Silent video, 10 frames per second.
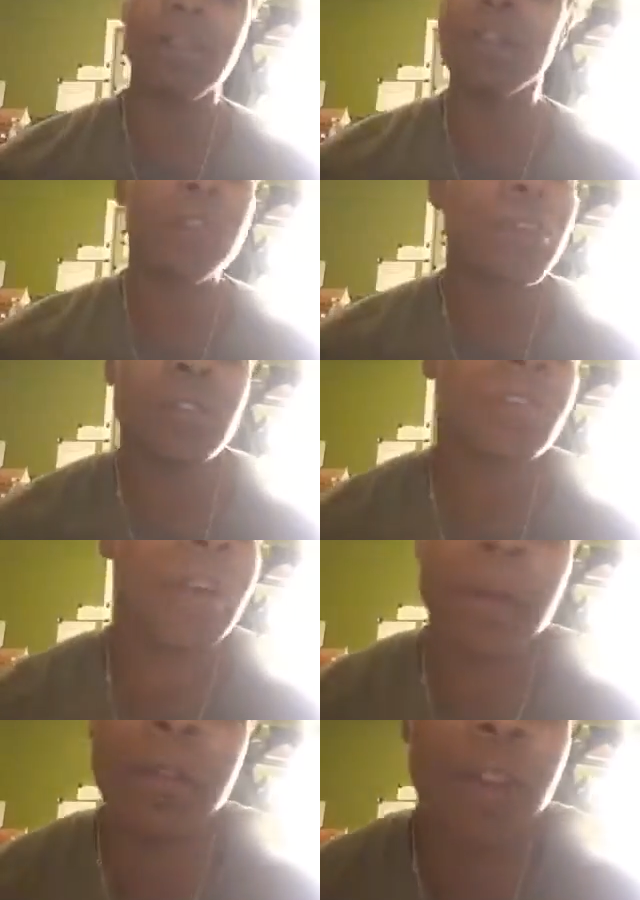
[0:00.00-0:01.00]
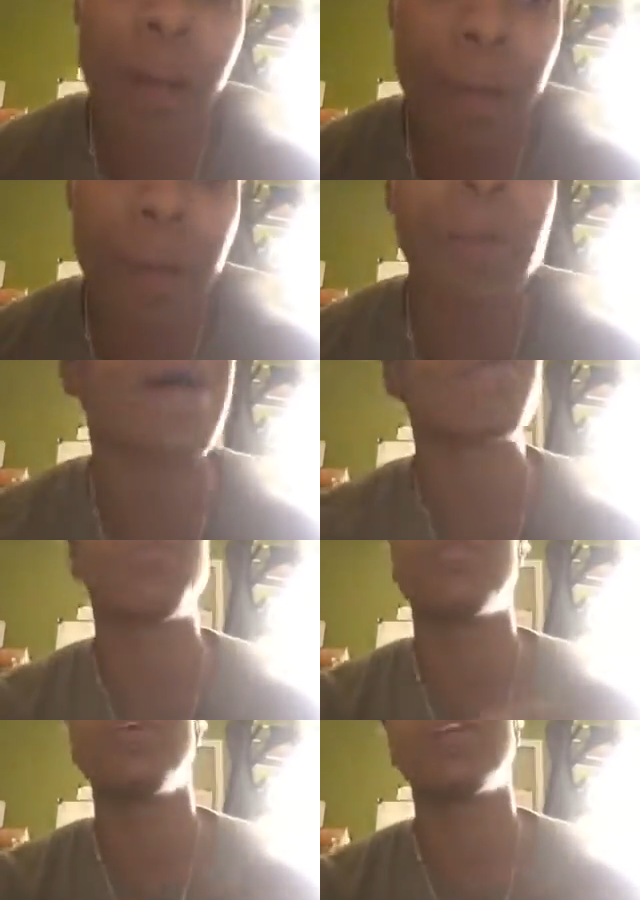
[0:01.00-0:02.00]
Even if you don't subscribe, leave a comment. But I
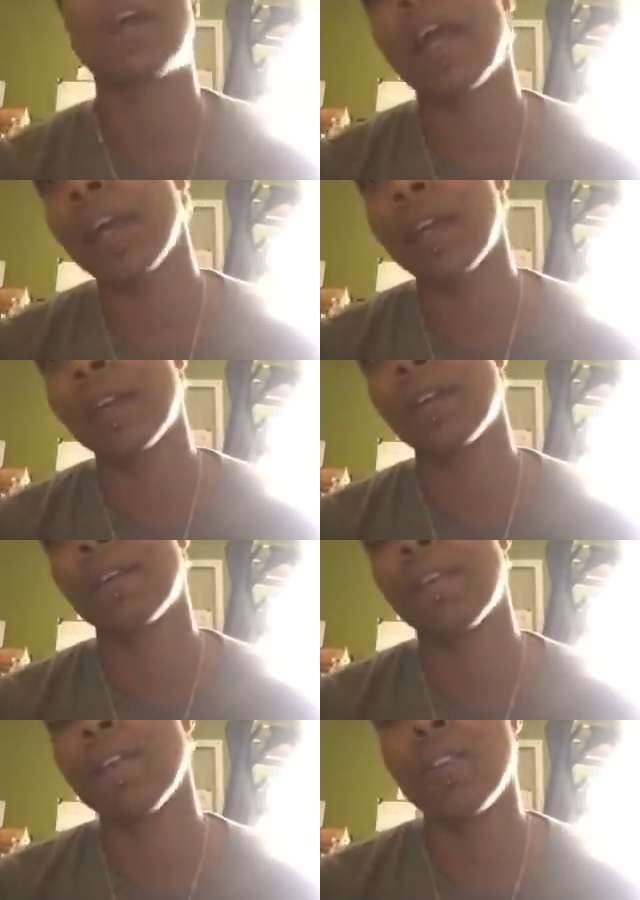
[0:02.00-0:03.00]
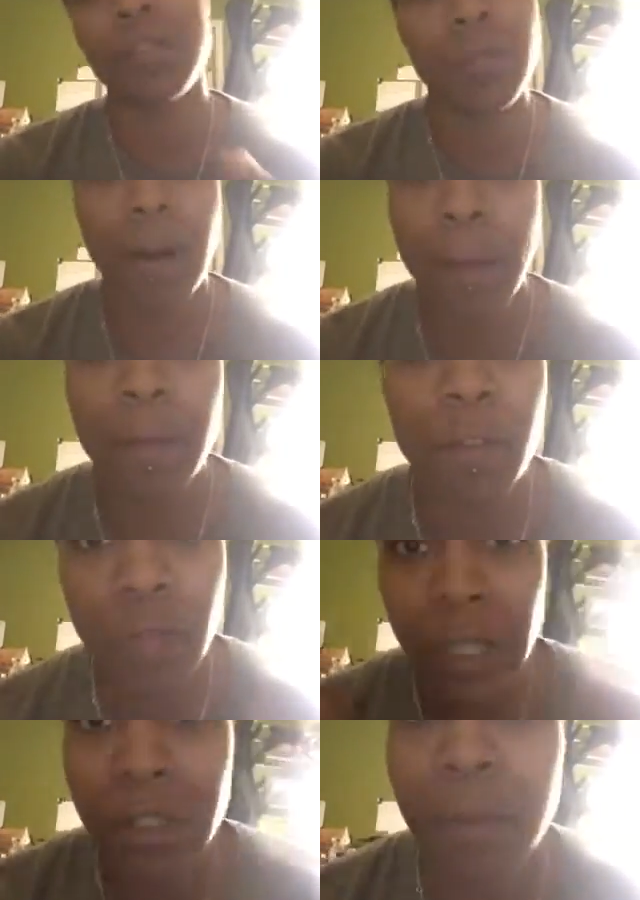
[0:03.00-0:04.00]
would like for you to subscribe if you
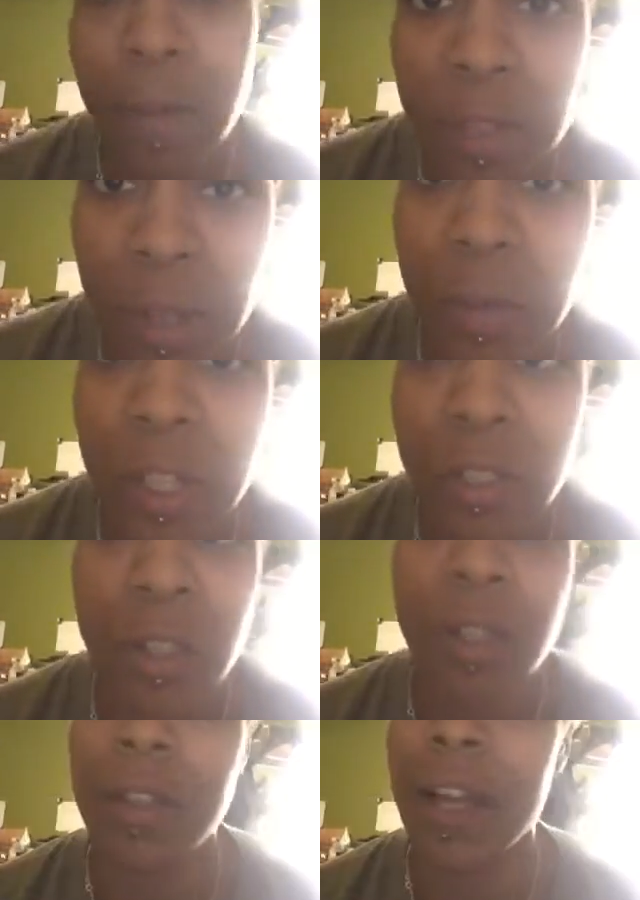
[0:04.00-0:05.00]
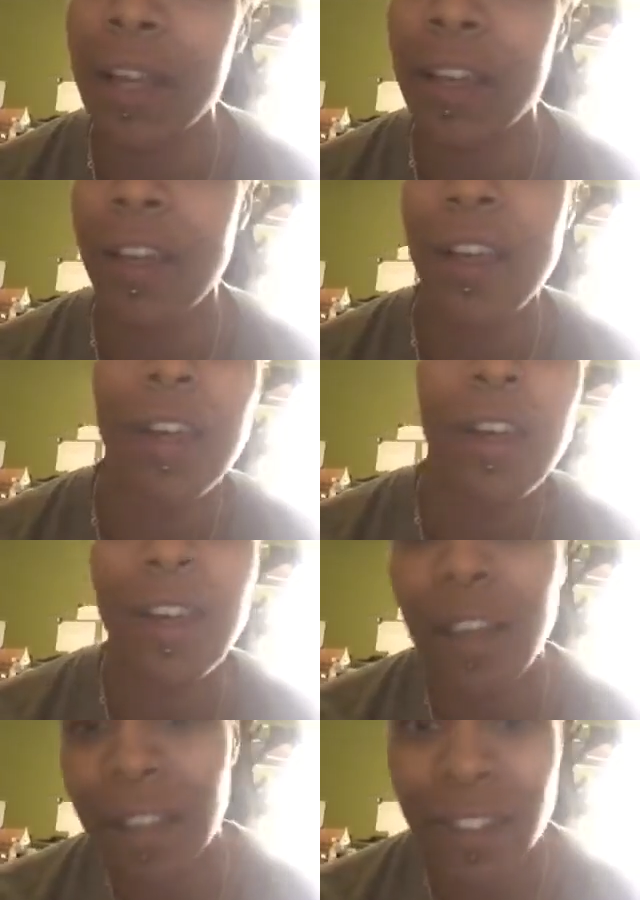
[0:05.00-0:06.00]
think this might be something that you're gonna like
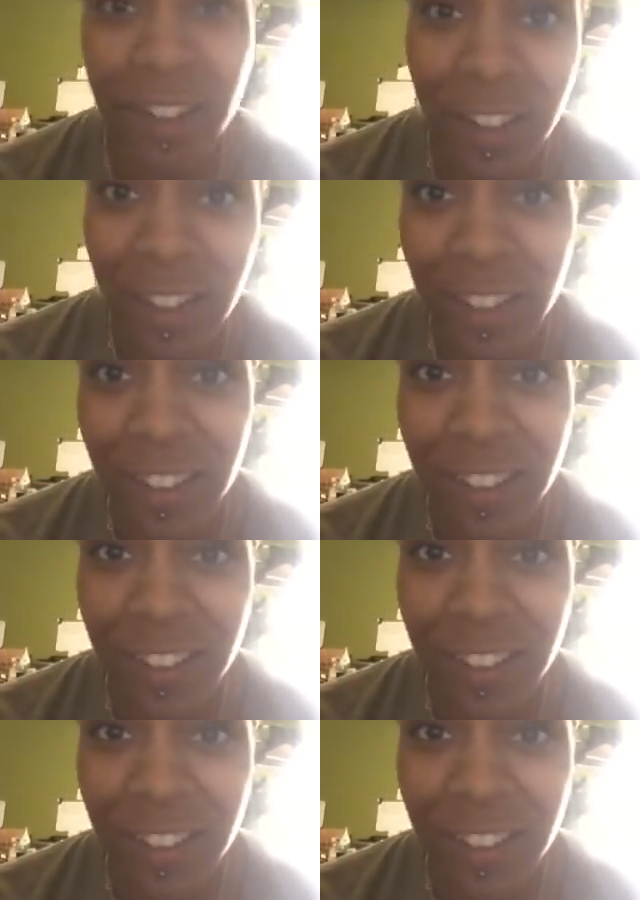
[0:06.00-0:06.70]
dig.